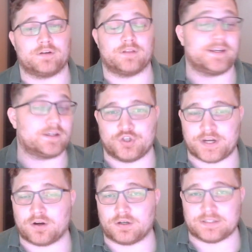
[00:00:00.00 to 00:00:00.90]
like
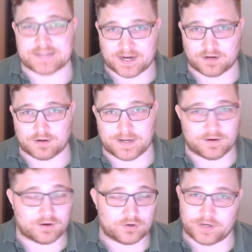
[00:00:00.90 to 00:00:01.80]
Shankar and Sakurai
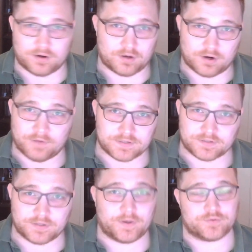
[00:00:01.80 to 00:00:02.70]
are
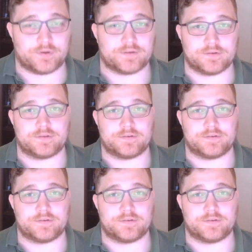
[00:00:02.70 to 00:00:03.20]
obviously great choices.